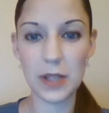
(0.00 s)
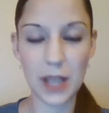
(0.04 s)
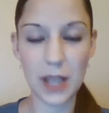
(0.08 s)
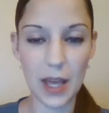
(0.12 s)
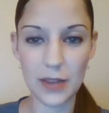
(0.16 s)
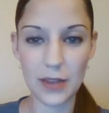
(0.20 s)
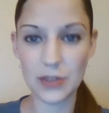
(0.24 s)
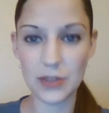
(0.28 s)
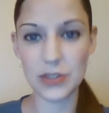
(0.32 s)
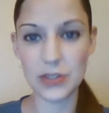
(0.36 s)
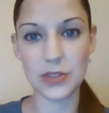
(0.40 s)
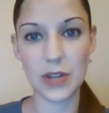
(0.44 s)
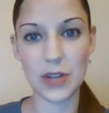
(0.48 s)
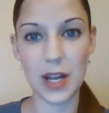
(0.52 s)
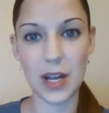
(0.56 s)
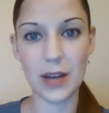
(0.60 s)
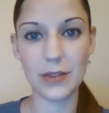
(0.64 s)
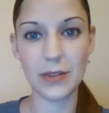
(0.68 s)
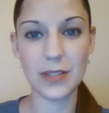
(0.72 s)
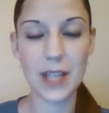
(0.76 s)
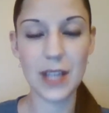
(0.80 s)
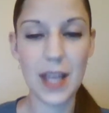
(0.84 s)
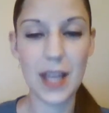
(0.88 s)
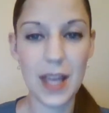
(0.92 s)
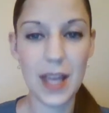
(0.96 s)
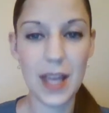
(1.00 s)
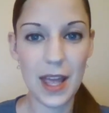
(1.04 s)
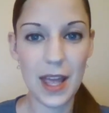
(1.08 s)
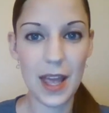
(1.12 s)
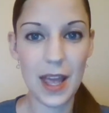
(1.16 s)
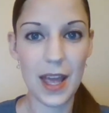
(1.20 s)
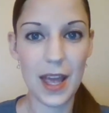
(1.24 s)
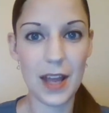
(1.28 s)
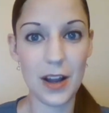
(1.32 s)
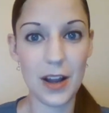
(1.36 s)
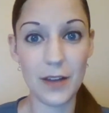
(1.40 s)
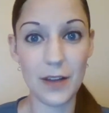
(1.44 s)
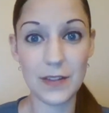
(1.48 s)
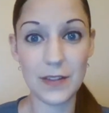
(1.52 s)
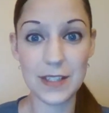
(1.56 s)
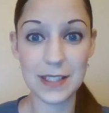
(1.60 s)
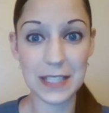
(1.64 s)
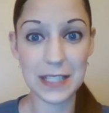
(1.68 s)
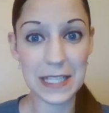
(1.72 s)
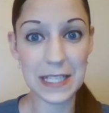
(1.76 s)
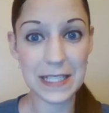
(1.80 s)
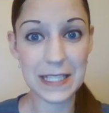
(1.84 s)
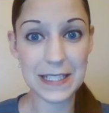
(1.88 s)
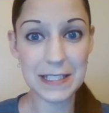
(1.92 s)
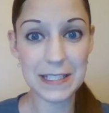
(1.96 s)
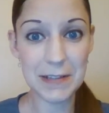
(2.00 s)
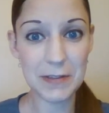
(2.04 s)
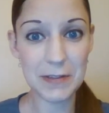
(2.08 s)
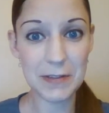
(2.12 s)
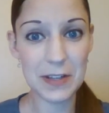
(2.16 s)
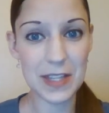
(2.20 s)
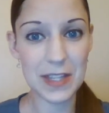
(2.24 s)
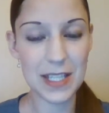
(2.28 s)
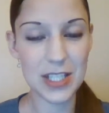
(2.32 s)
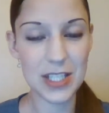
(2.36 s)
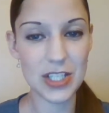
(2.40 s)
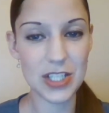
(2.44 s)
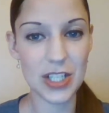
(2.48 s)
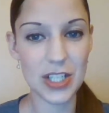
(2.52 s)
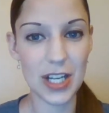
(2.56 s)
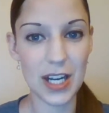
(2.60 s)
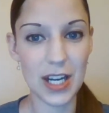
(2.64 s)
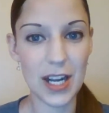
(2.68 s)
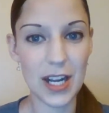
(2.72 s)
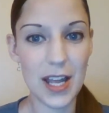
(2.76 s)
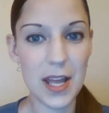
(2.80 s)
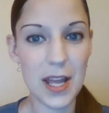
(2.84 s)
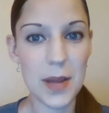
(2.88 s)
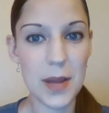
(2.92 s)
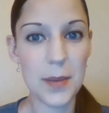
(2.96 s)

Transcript: gathers around, and obviously it's different this year.